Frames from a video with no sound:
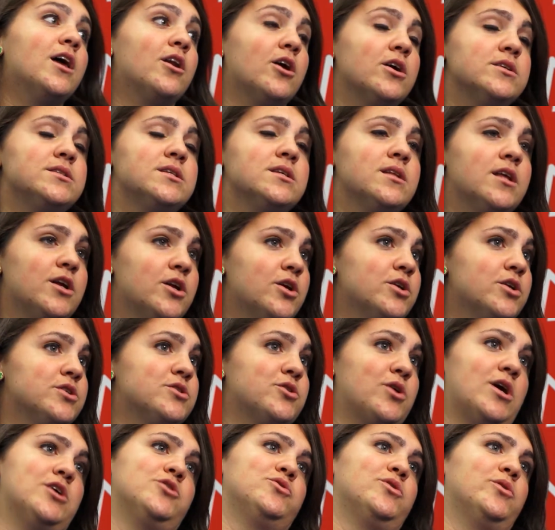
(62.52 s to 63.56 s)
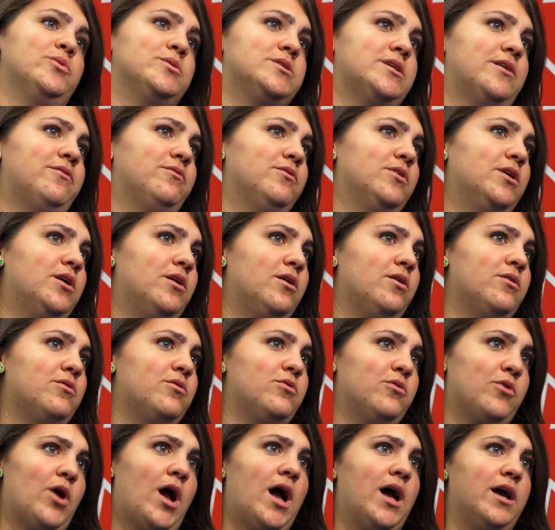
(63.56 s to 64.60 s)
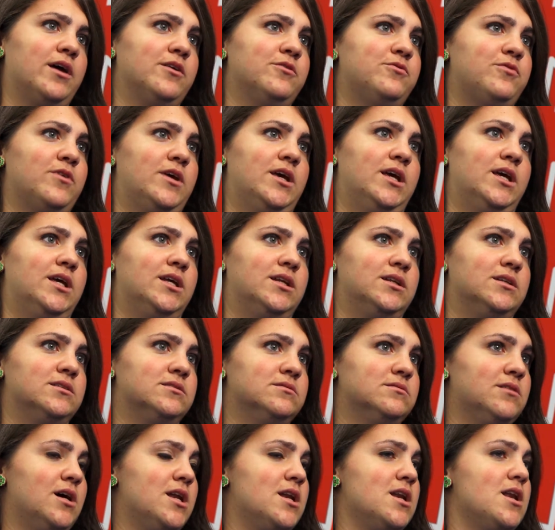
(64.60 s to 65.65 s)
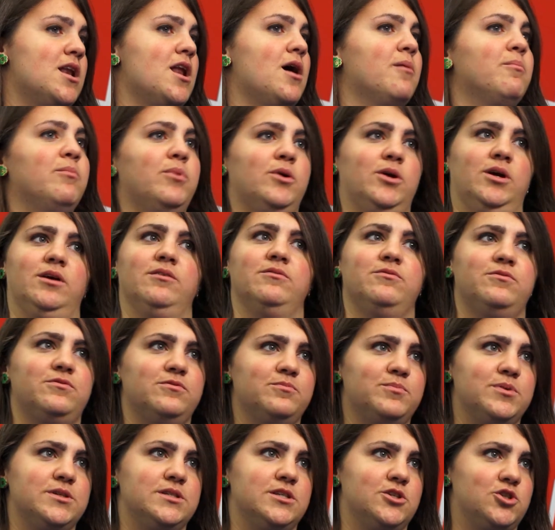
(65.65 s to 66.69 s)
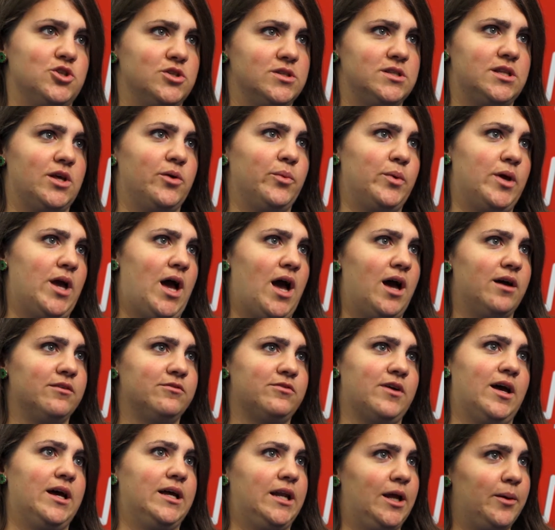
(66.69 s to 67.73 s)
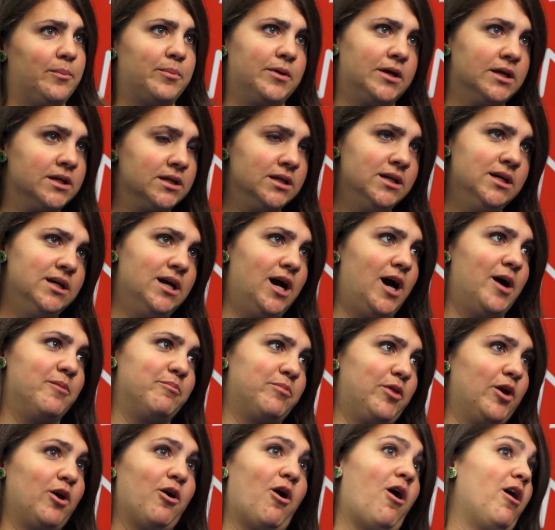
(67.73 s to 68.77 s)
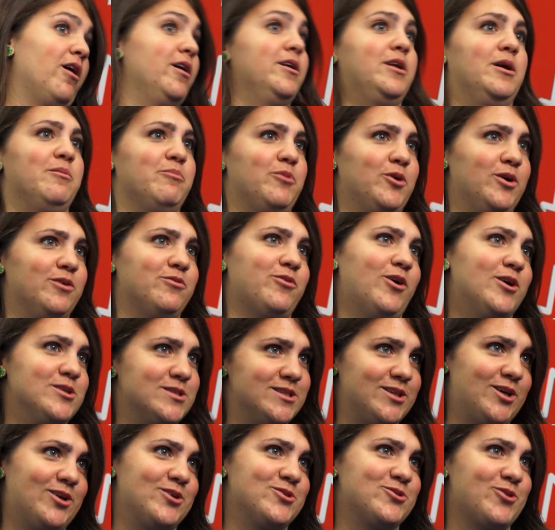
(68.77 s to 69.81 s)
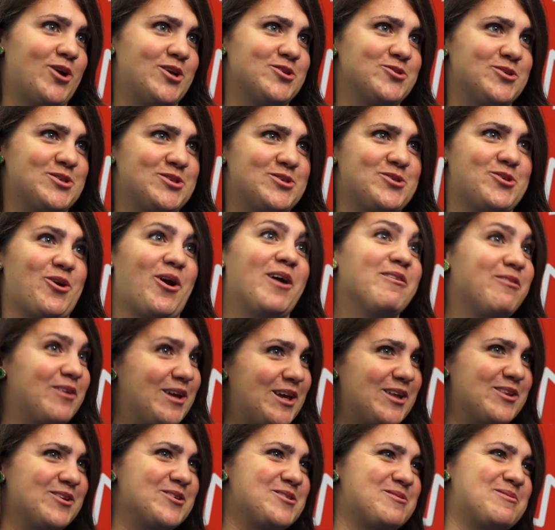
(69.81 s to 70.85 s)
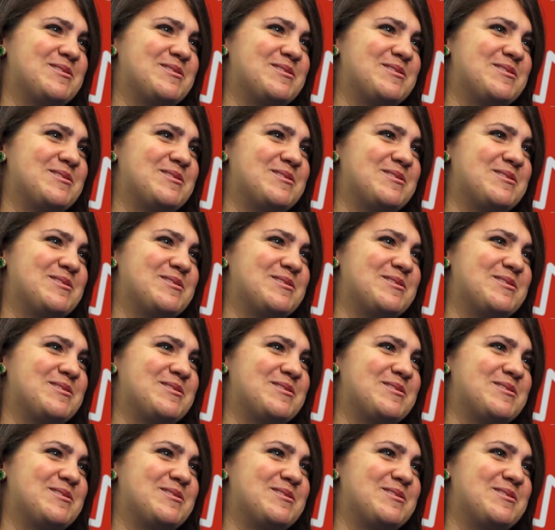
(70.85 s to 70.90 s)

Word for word: An arts and letters graduate would definitely thrive in a number of positions that we have at Epic. Um, there are a number of arts and letters graduates thriving in those